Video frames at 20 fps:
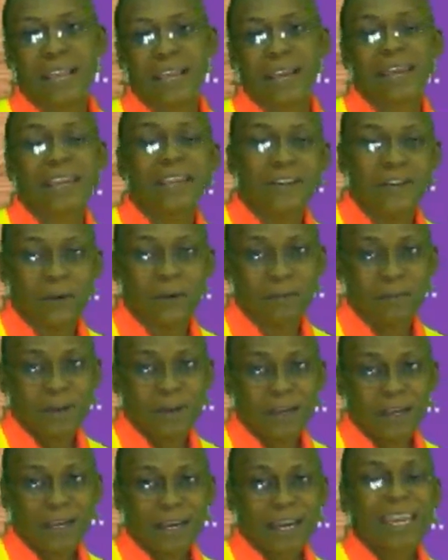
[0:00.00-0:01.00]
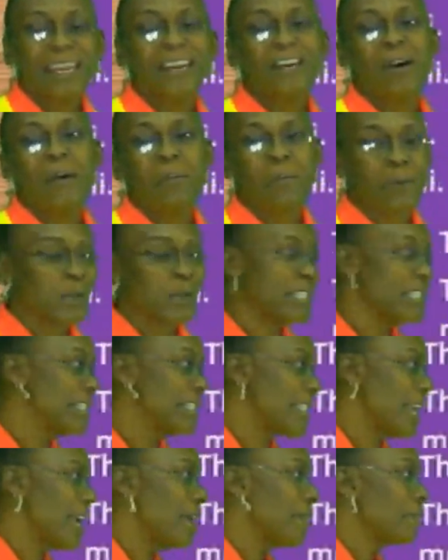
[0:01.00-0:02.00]
kingdom
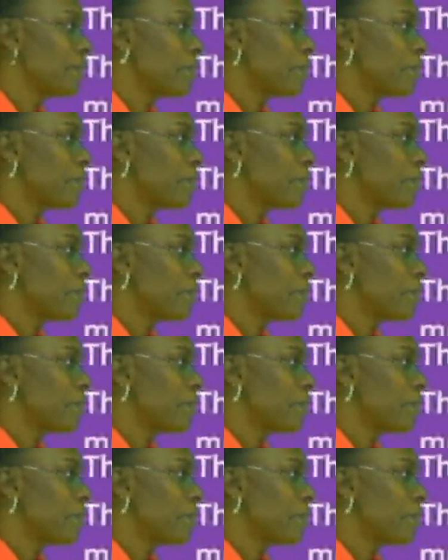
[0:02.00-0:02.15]
protista.